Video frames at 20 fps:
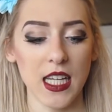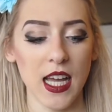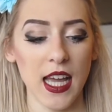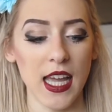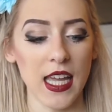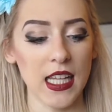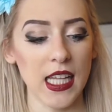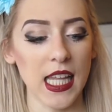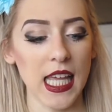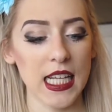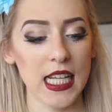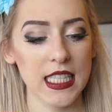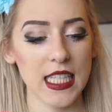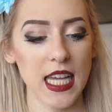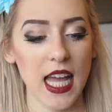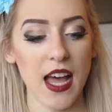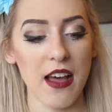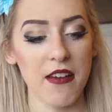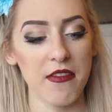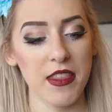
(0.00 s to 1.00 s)
I like to
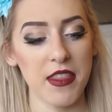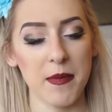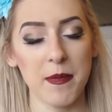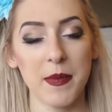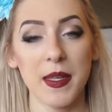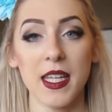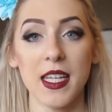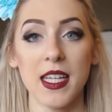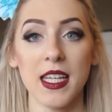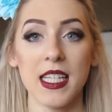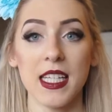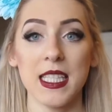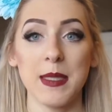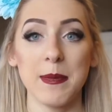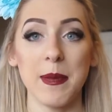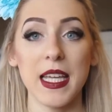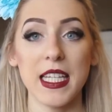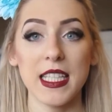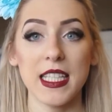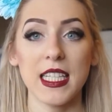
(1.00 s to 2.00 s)
have them
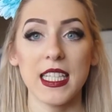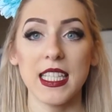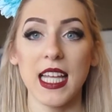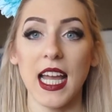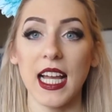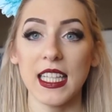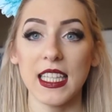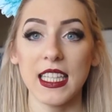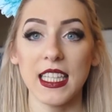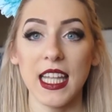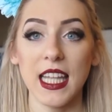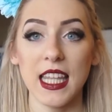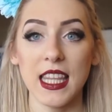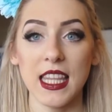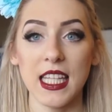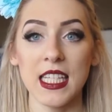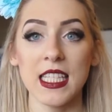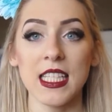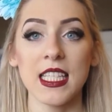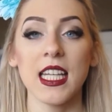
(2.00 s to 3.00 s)
spaced exactly like
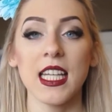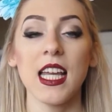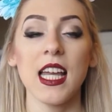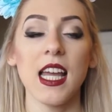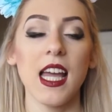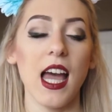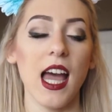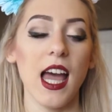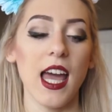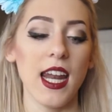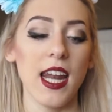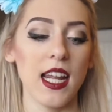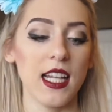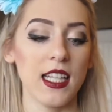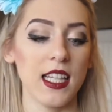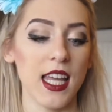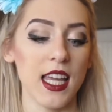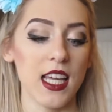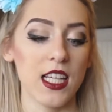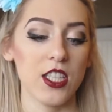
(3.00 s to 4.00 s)
this, and I
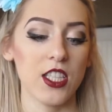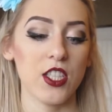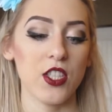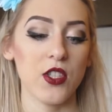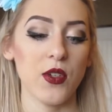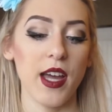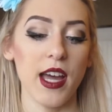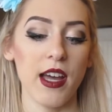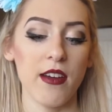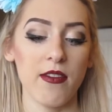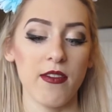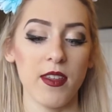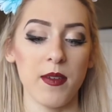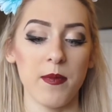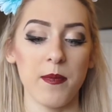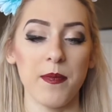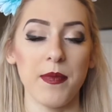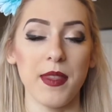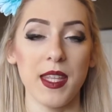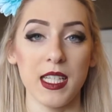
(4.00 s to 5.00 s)
like to have
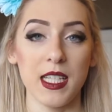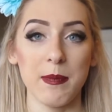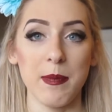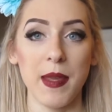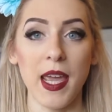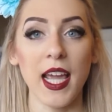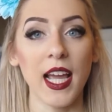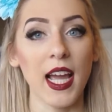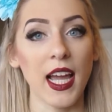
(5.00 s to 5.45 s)
them this big.